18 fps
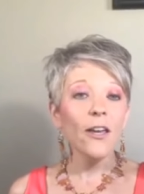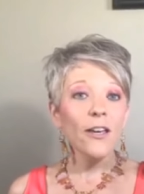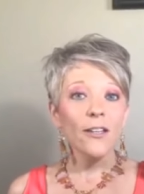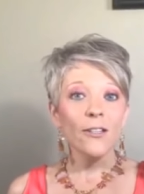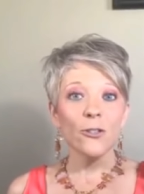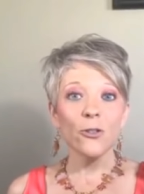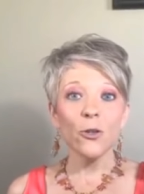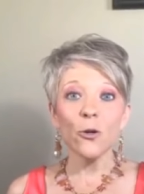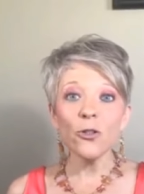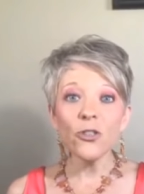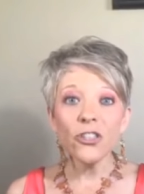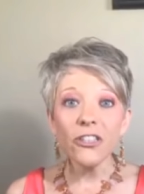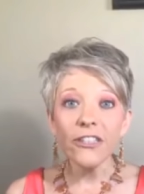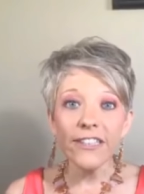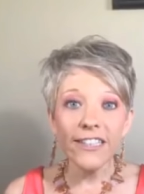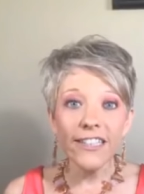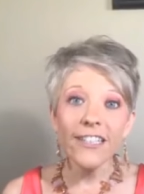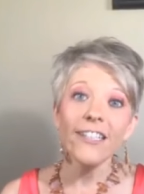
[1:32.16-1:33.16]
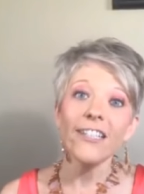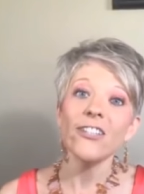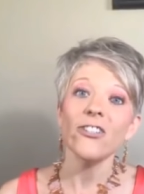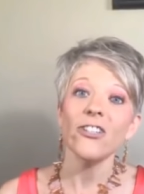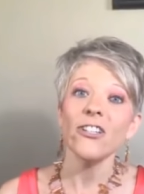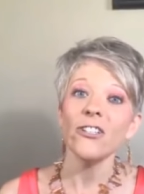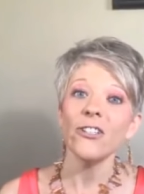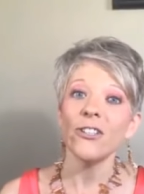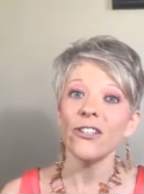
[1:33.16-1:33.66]
socially
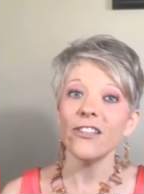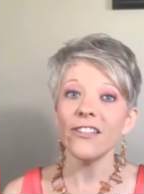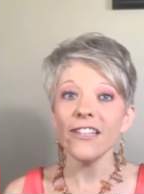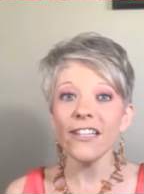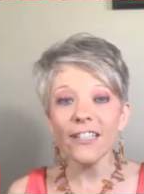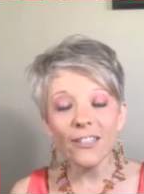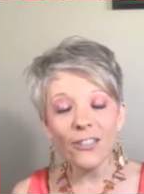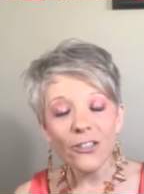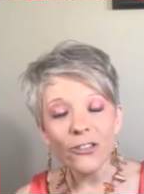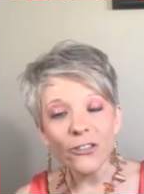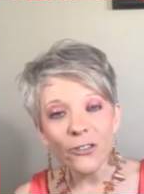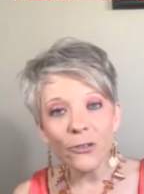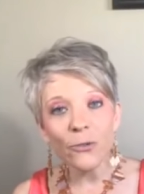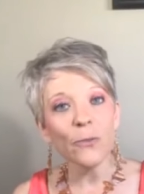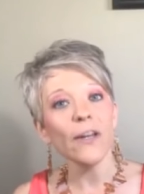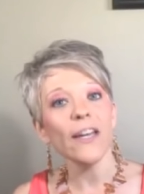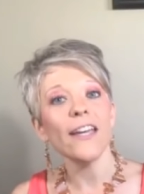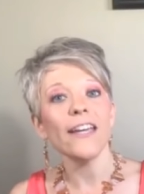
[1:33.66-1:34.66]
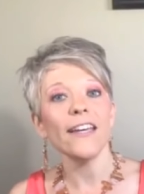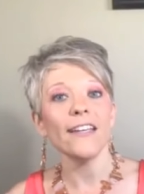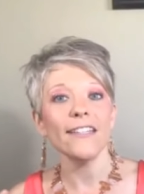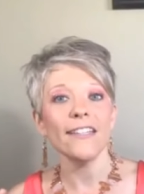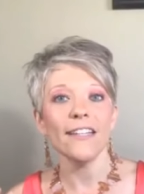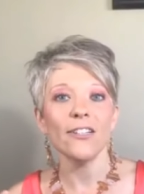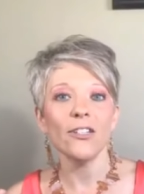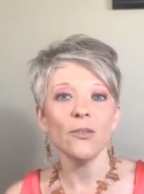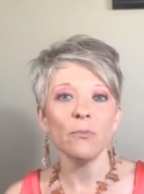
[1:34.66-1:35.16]
conditioned to think certain ways
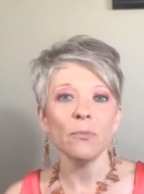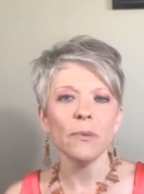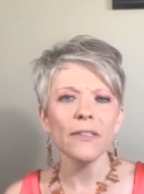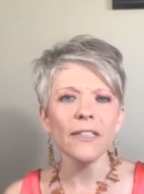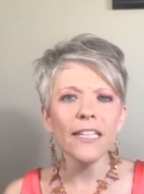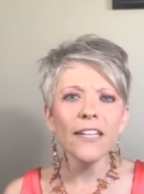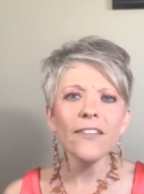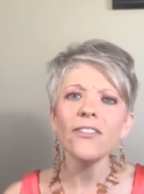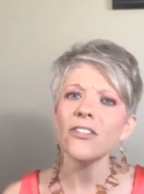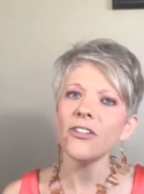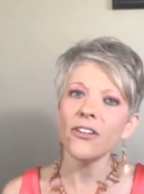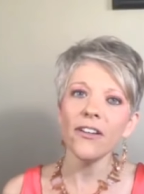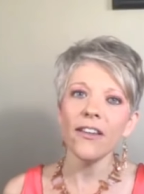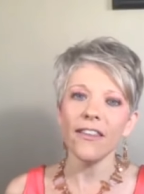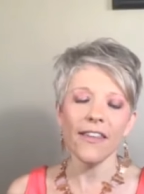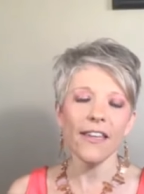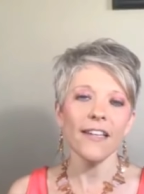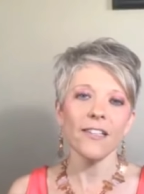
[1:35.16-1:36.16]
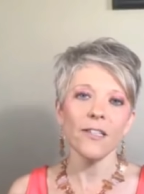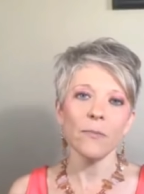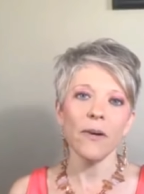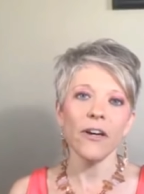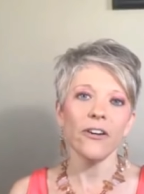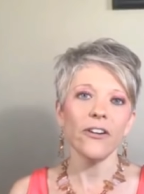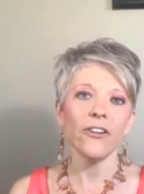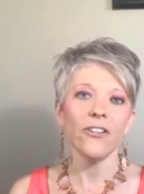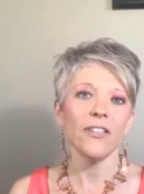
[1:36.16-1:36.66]
and to believe certain things
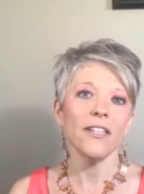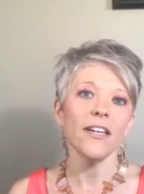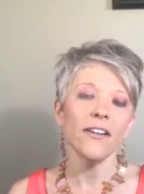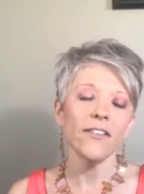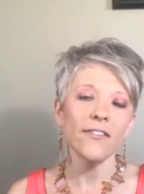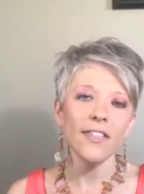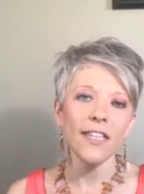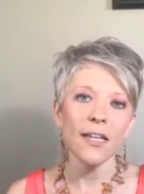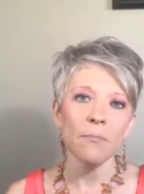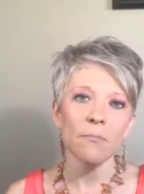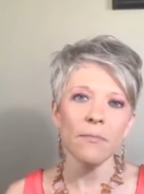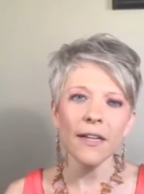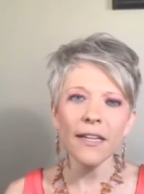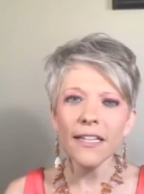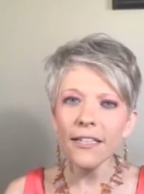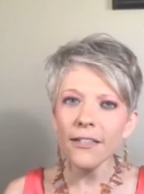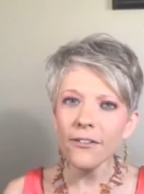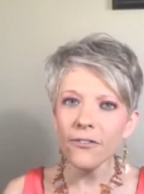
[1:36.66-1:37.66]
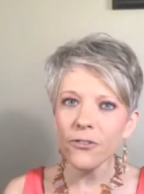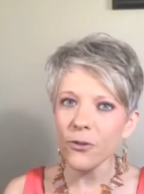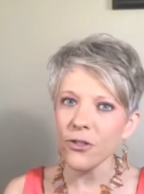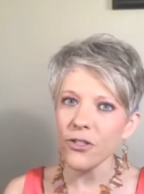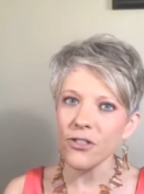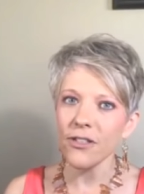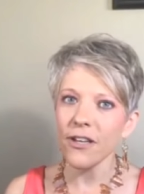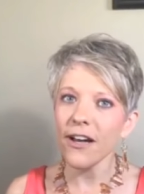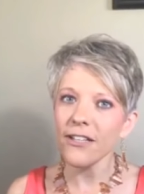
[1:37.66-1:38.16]
about ourselves. And many of those
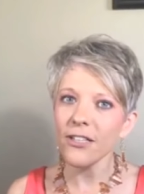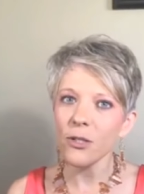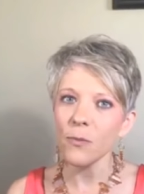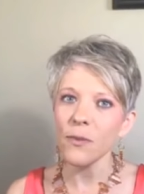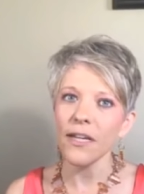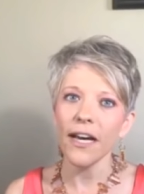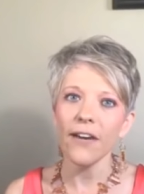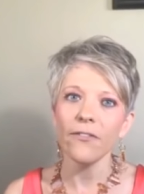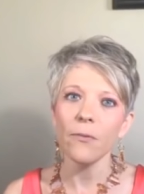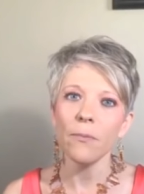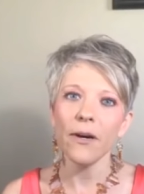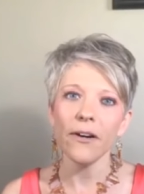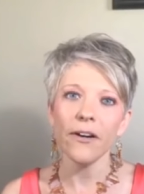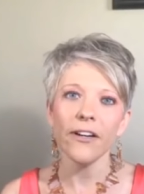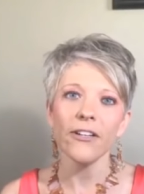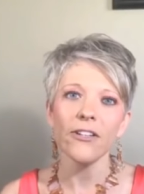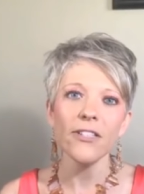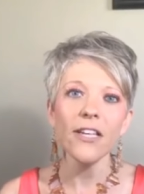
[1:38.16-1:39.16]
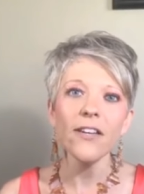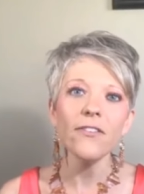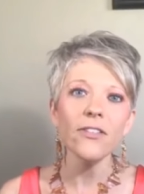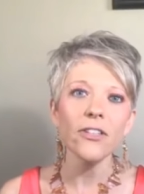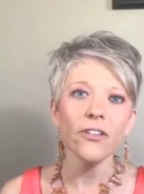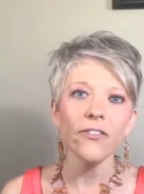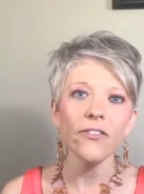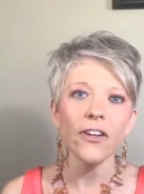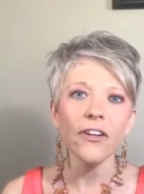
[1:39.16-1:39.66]
thoughts we have about ourselves
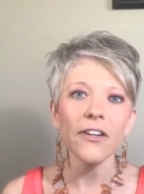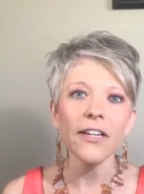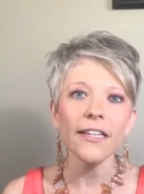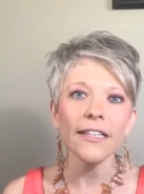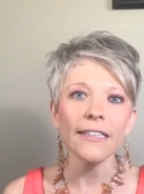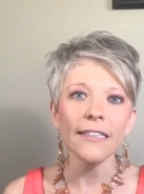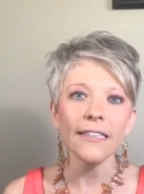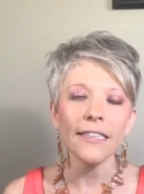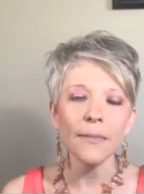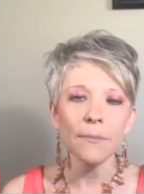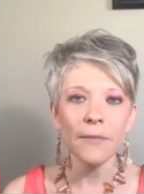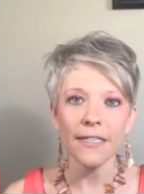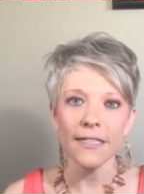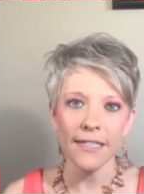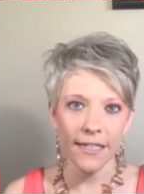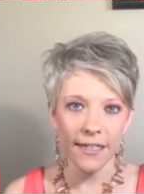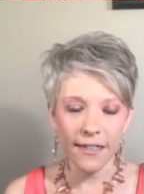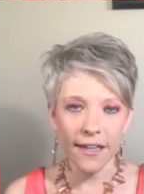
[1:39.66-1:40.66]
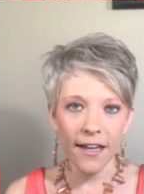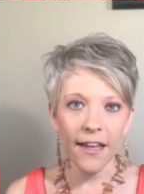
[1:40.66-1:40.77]
are very limited.